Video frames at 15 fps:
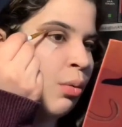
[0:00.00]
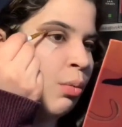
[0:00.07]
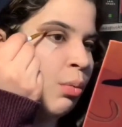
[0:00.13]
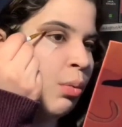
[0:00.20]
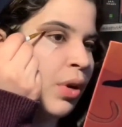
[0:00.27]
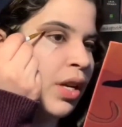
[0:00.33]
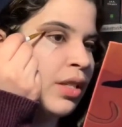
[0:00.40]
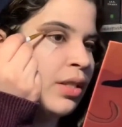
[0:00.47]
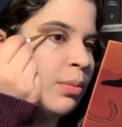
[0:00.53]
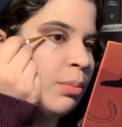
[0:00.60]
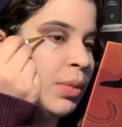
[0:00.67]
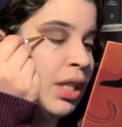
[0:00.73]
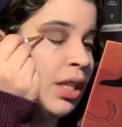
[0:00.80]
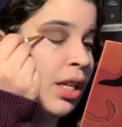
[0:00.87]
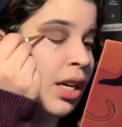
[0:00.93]
was
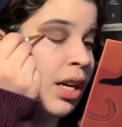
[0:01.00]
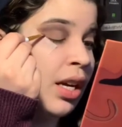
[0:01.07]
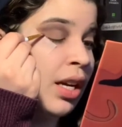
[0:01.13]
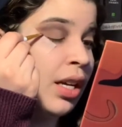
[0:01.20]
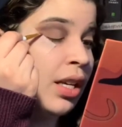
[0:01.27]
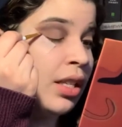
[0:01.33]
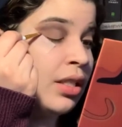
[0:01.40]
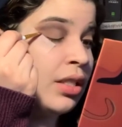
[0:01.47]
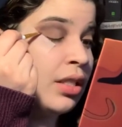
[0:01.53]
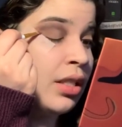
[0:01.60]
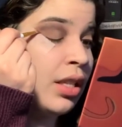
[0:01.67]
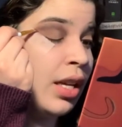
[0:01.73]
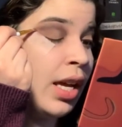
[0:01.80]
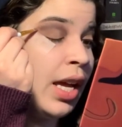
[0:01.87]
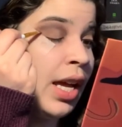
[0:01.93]

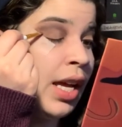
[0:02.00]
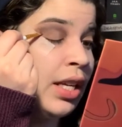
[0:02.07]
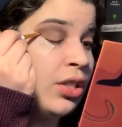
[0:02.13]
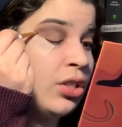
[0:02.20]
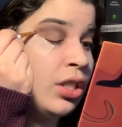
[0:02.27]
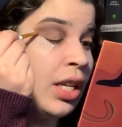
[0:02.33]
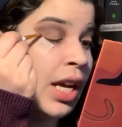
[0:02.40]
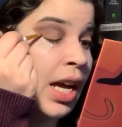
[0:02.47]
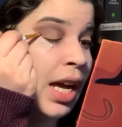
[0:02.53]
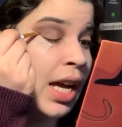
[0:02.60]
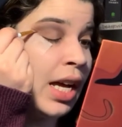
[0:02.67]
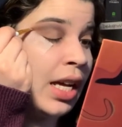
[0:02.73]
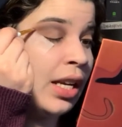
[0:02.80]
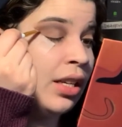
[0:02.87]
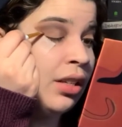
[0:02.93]
because A, she
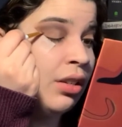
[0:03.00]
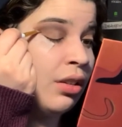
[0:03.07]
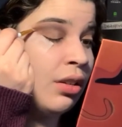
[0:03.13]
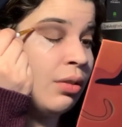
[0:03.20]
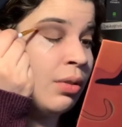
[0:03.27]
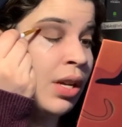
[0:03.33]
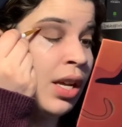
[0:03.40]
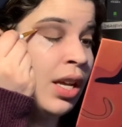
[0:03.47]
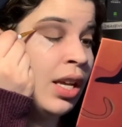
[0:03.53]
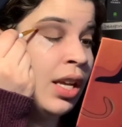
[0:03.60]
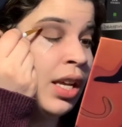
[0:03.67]
had, you know,